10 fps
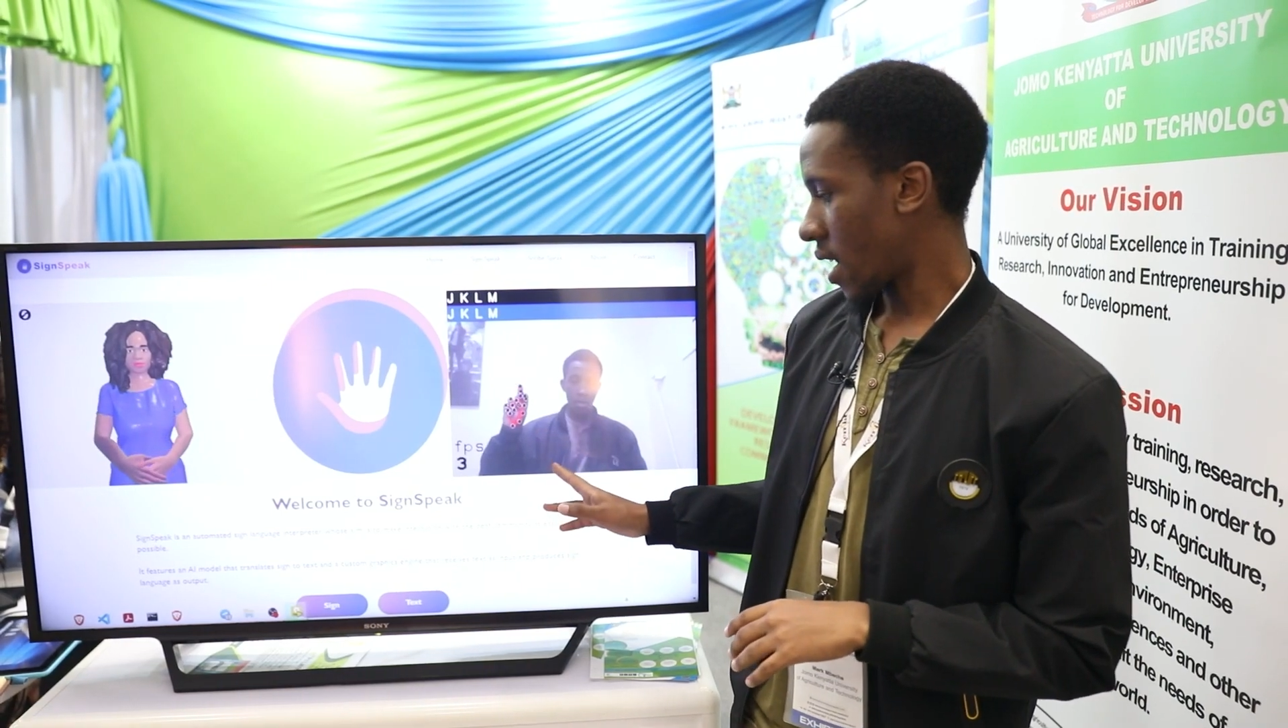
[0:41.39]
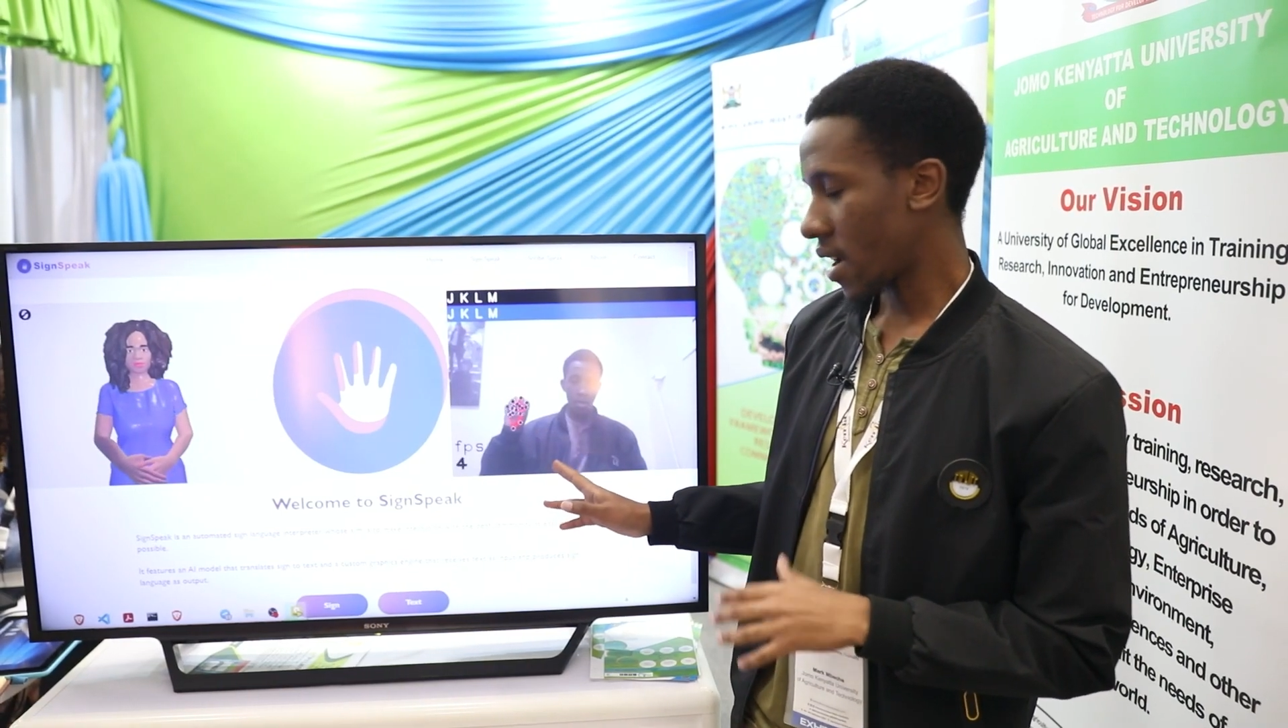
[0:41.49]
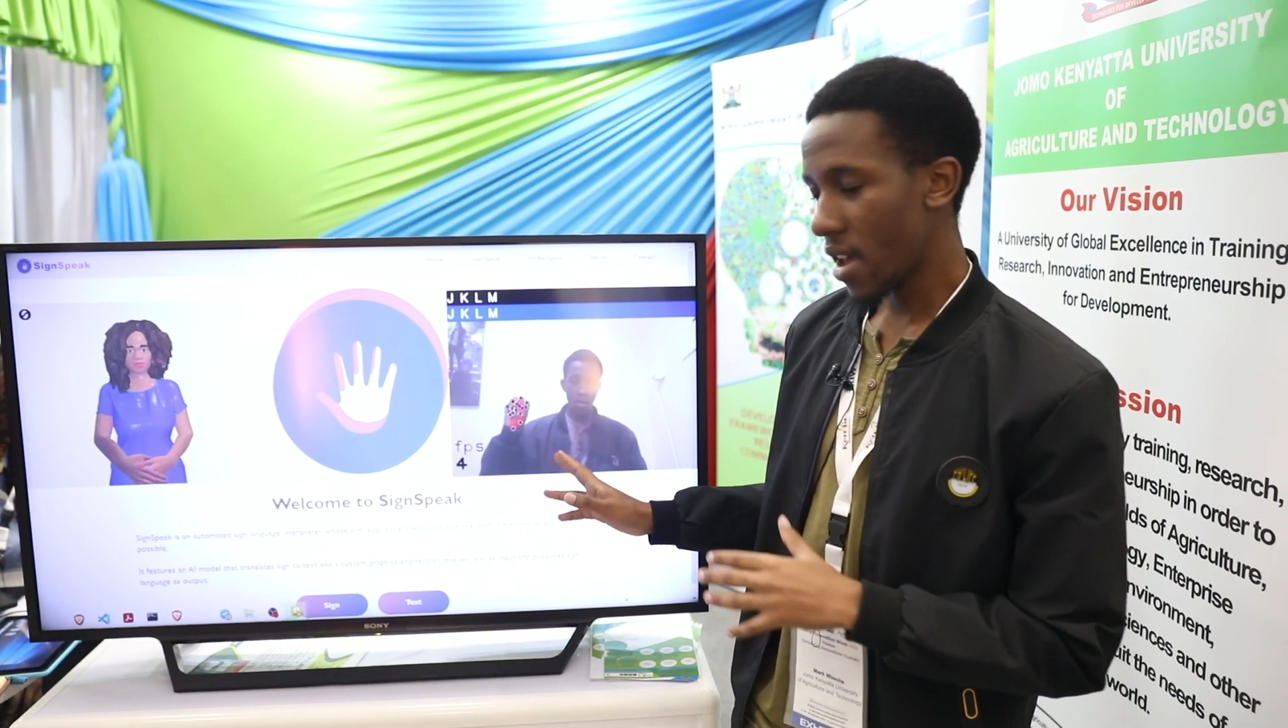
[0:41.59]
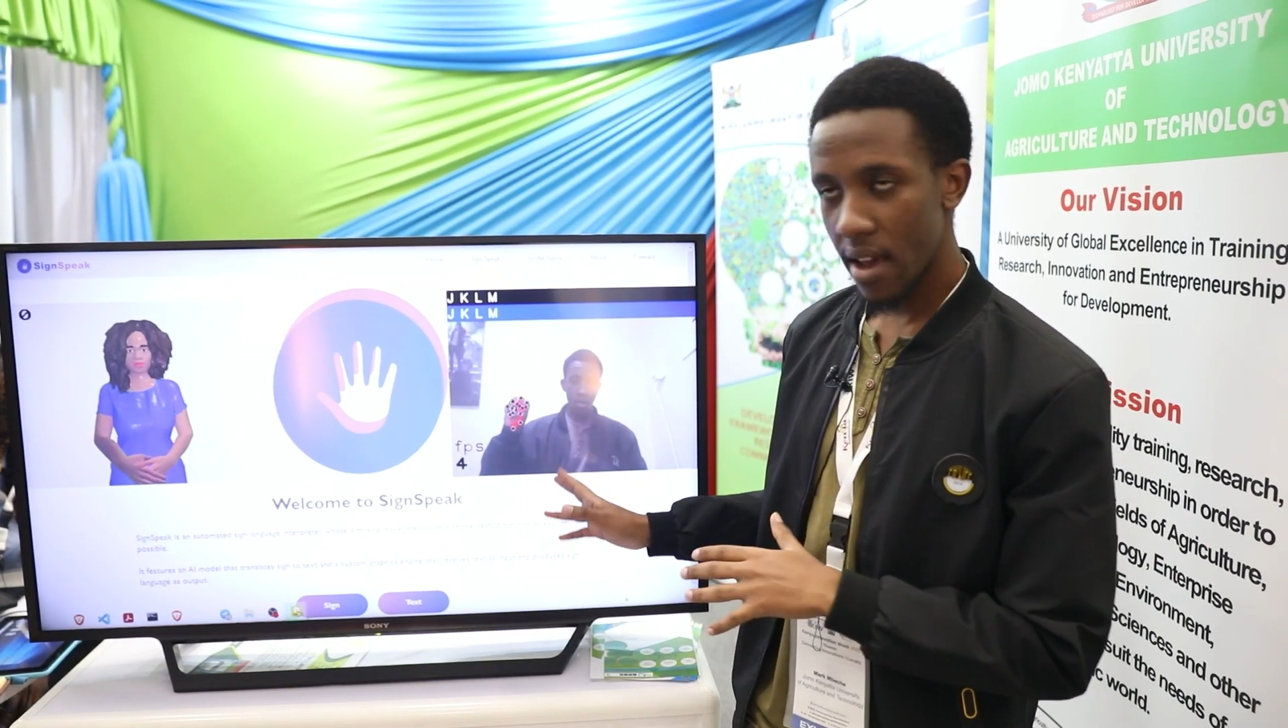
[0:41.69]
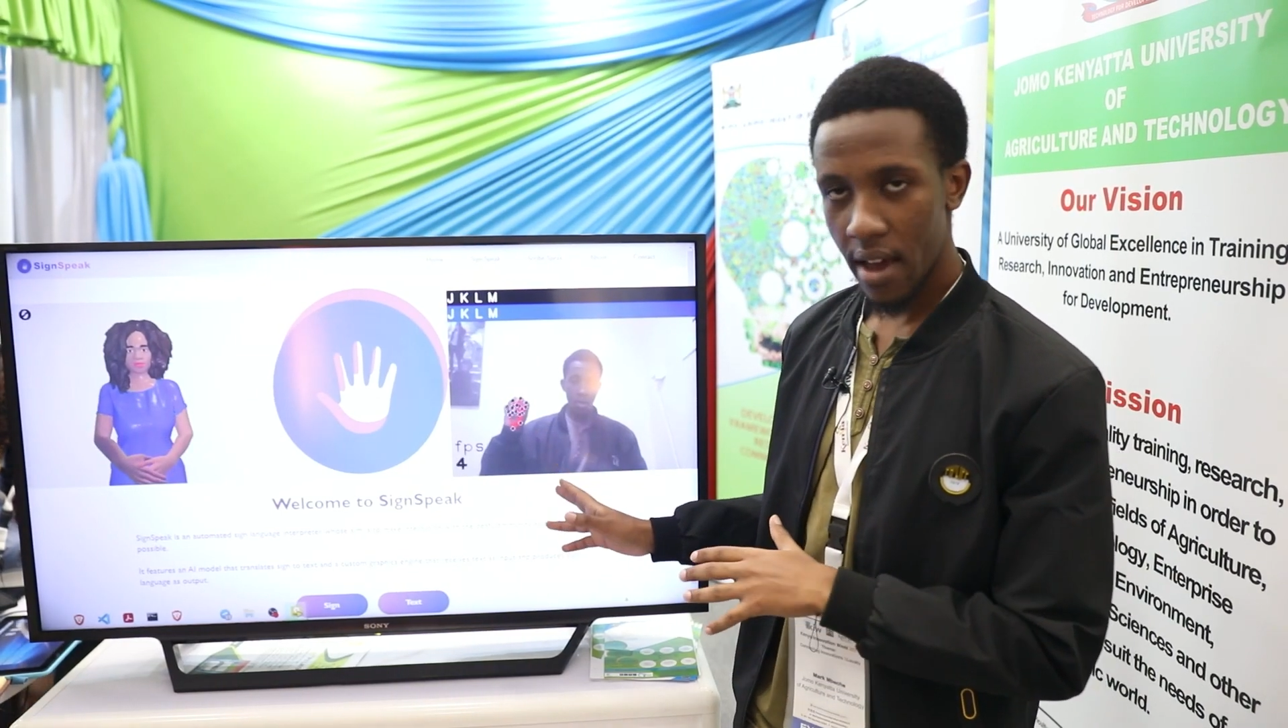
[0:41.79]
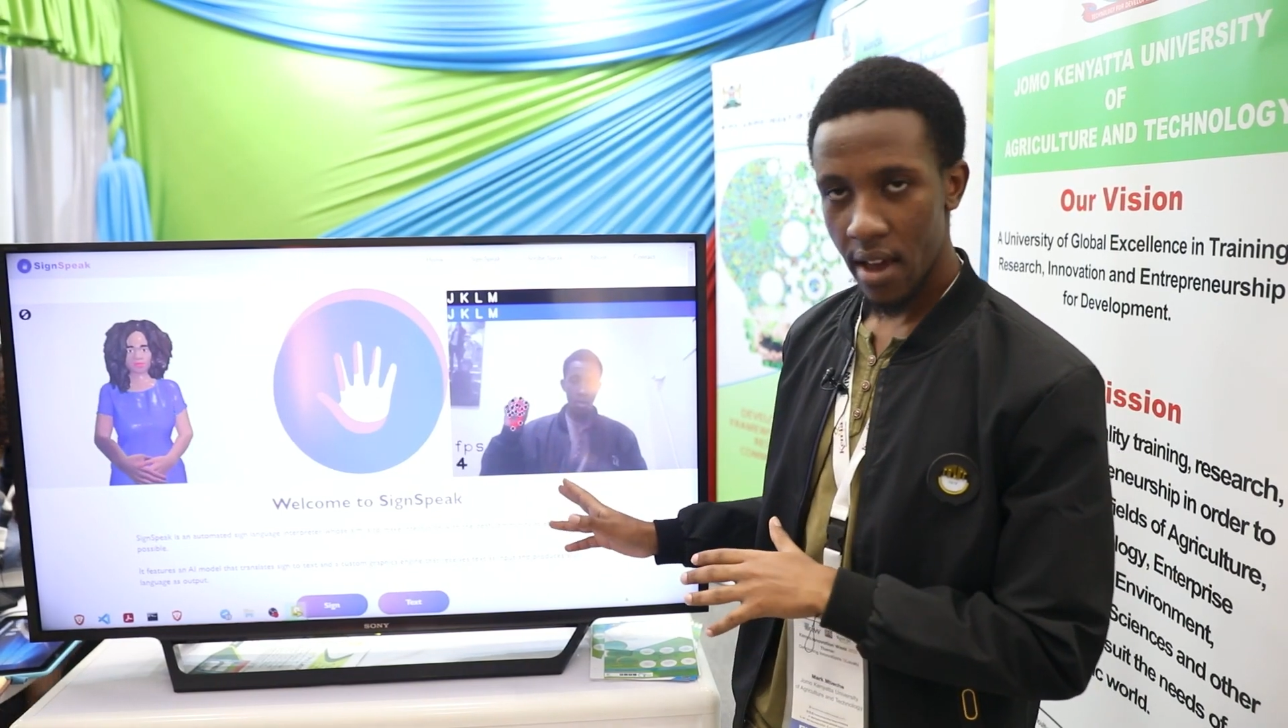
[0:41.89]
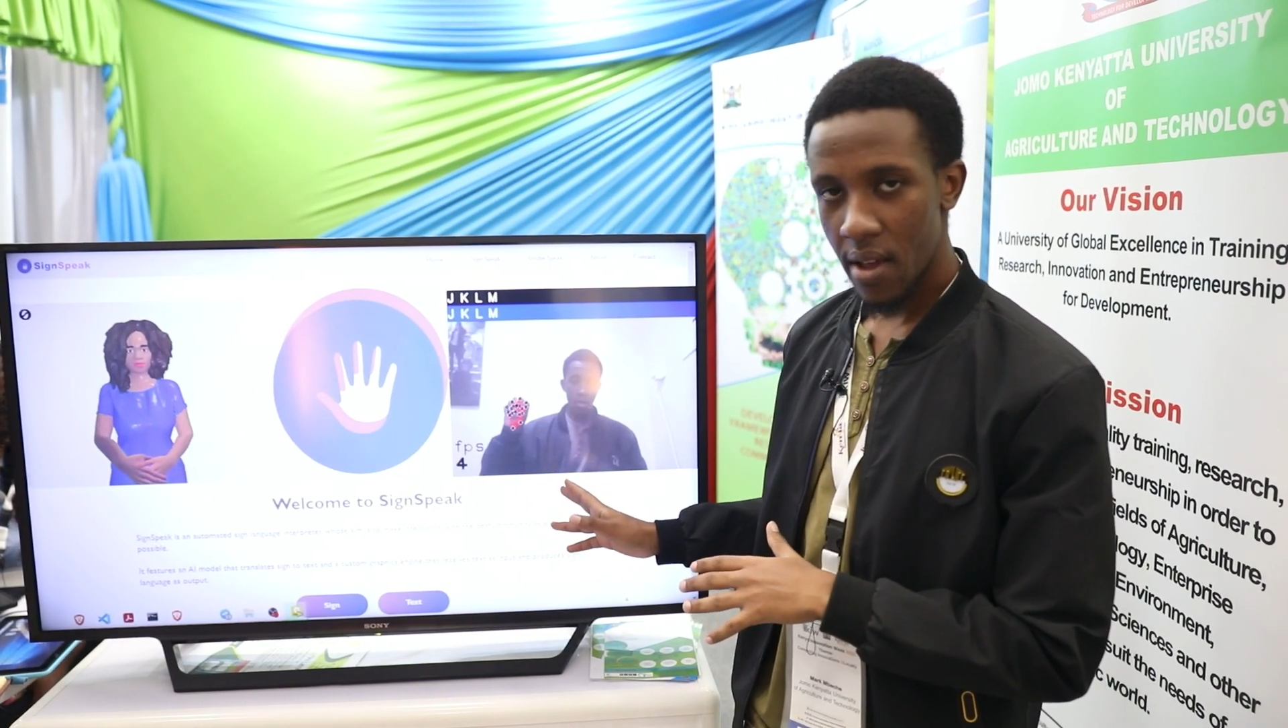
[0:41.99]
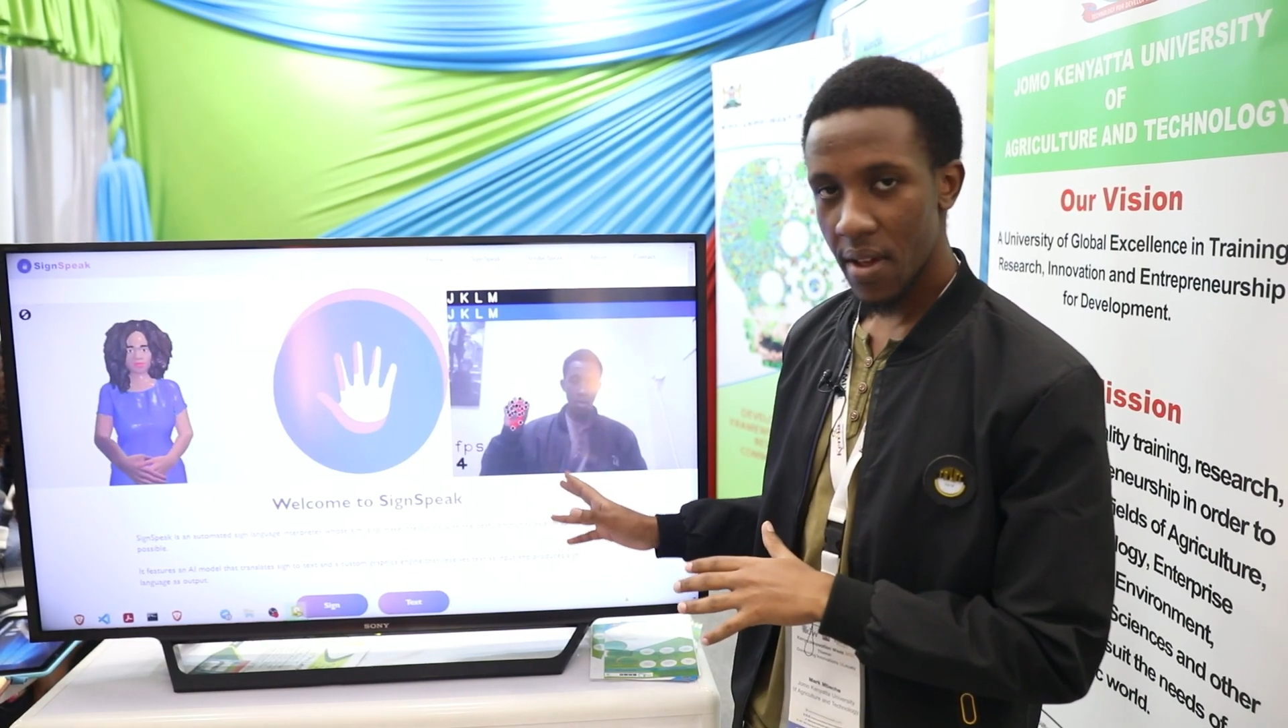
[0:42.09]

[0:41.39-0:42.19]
AI